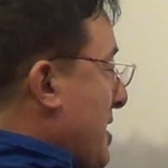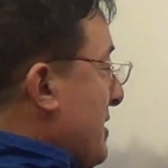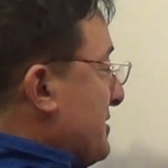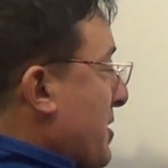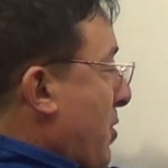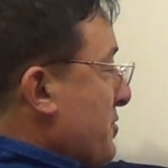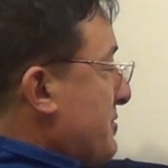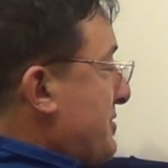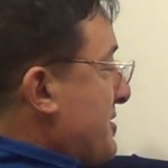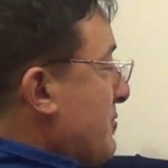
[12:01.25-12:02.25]
So
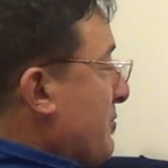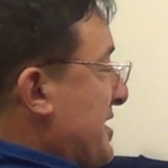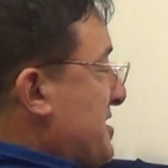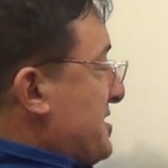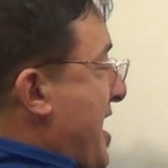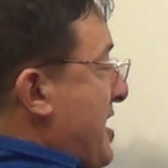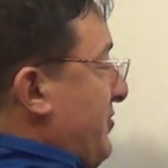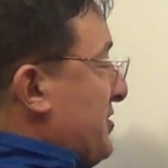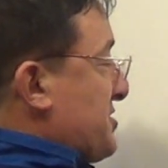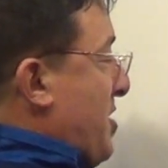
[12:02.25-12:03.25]
we
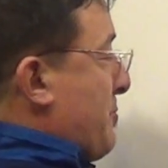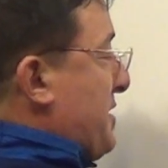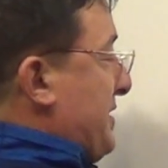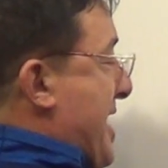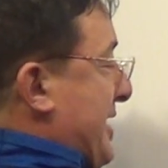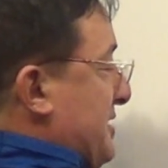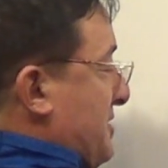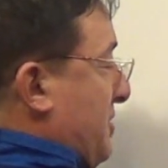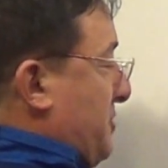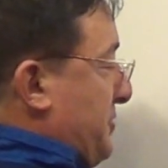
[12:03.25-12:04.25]
decided that starboard tack is
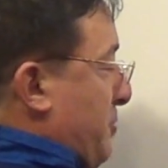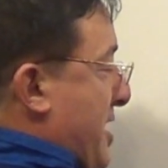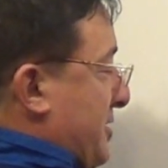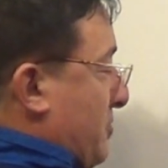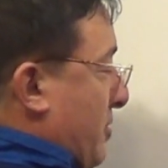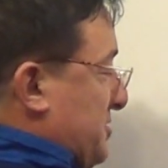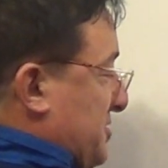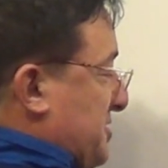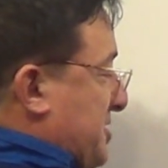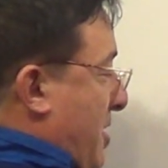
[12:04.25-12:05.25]
a good way to cross
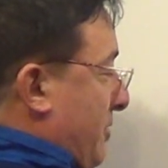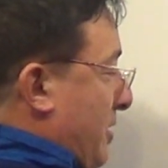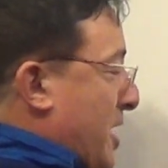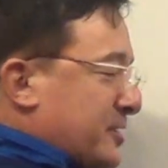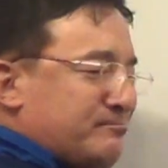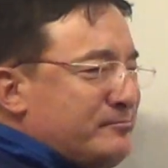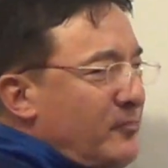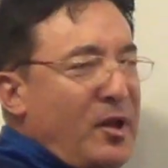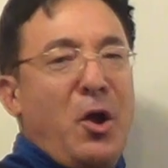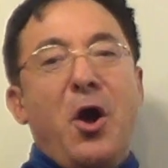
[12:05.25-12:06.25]
the start line.
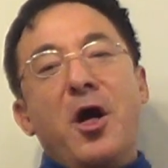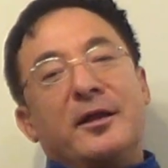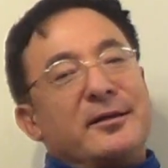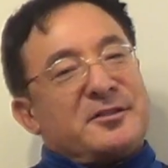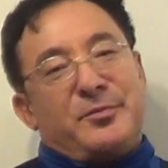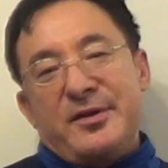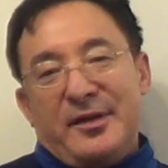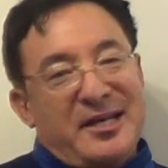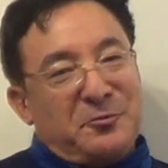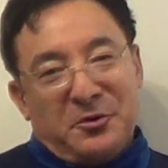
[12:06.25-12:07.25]
All else
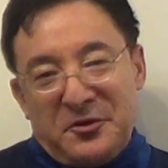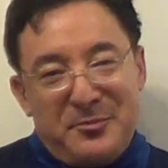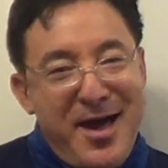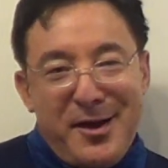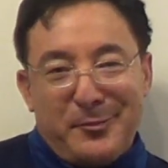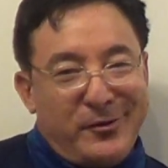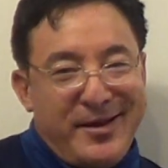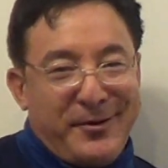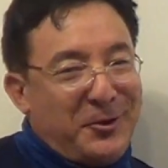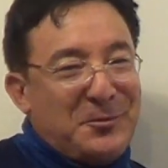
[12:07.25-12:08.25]
being equal, the battle
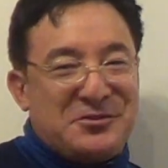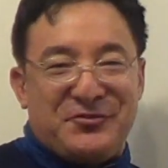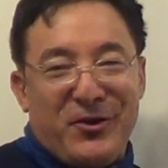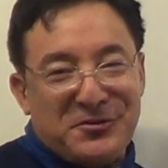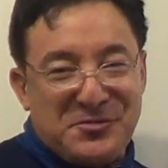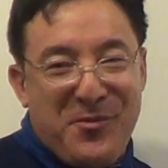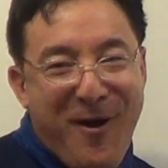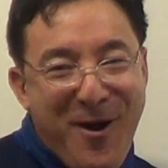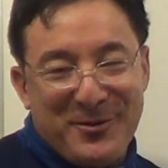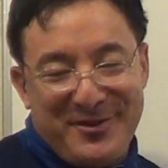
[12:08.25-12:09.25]
plan always falls
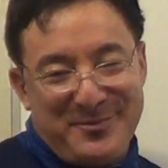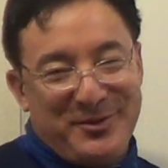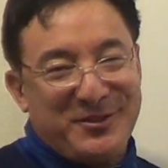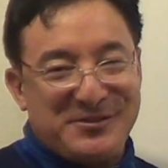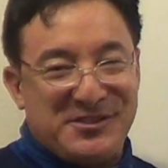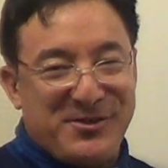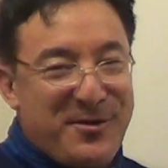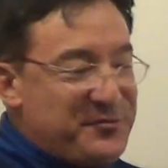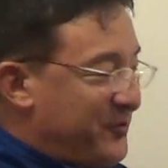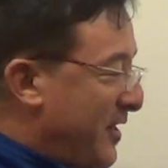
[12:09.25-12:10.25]
apart when the bullets
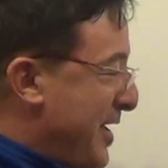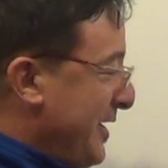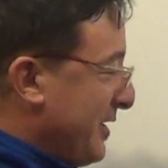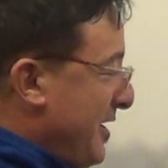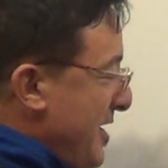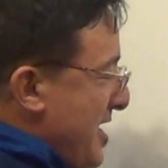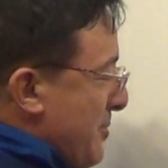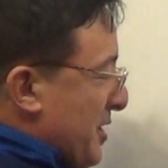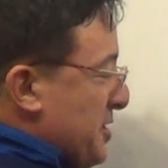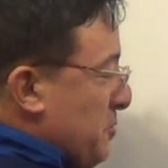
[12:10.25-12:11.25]
start flying,
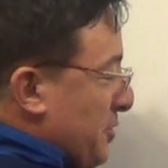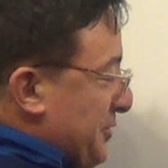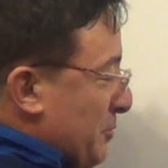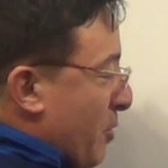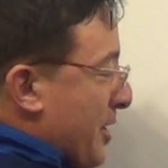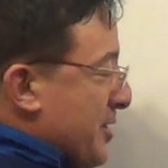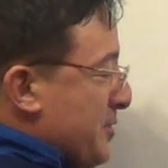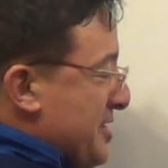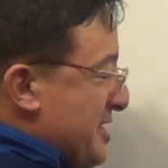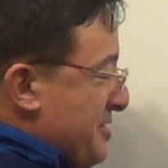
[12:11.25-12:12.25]
but you wouldn't want
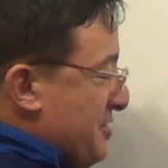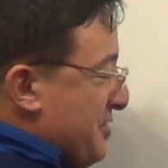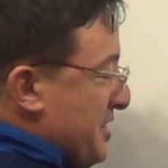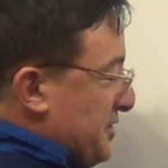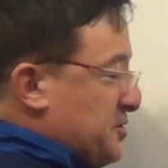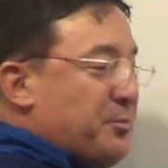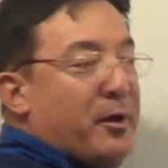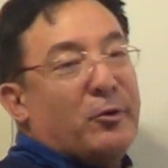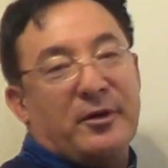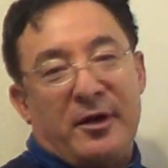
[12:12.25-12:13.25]
to be this
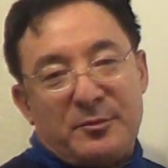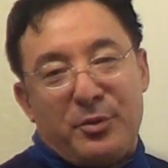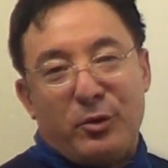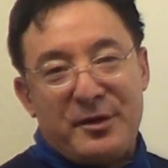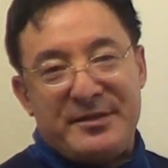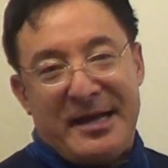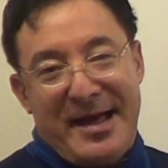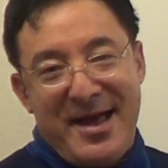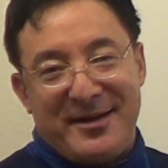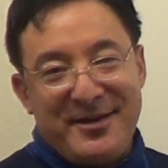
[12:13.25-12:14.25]
boat on port
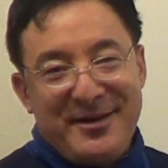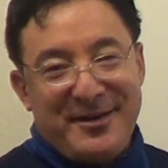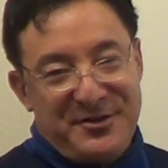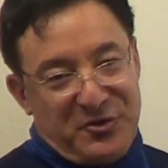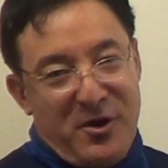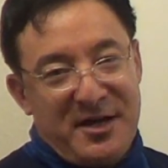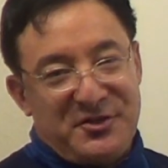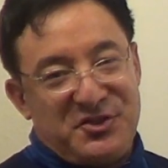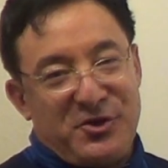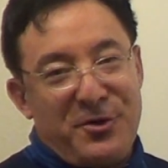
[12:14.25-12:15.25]
tack and trying
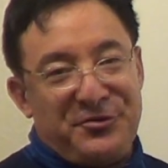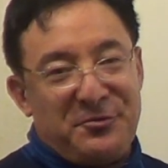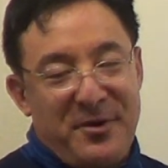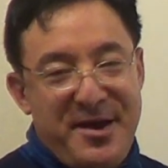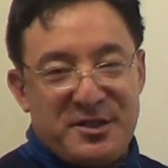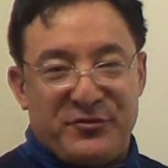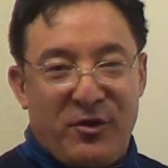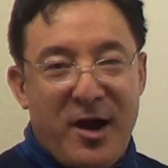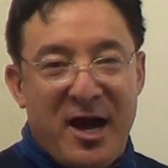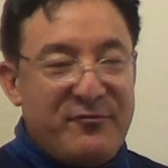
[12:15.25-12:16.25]
to start the race
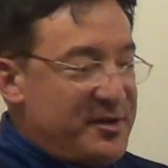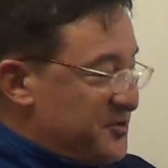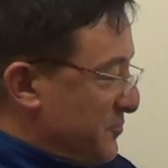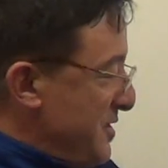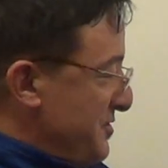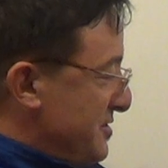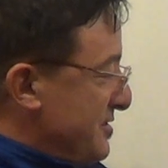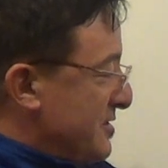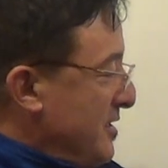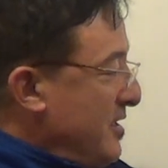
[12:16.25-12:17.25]
for obvious
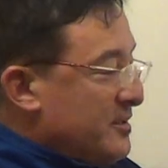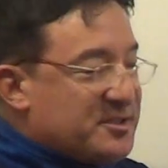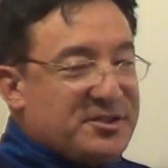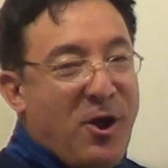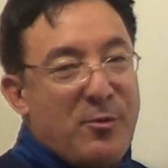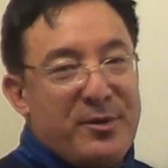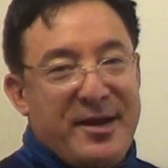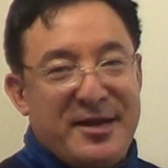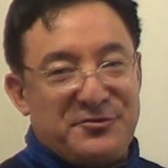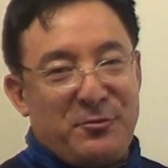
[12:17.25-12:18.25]
reasons. Starboard
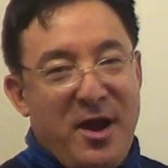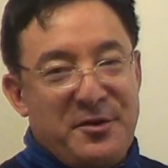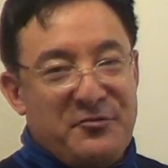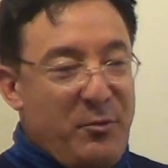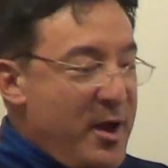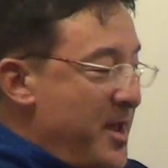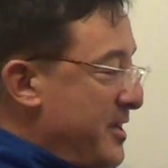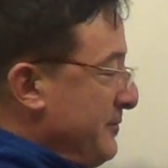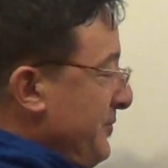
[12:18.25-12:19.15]
has right of way.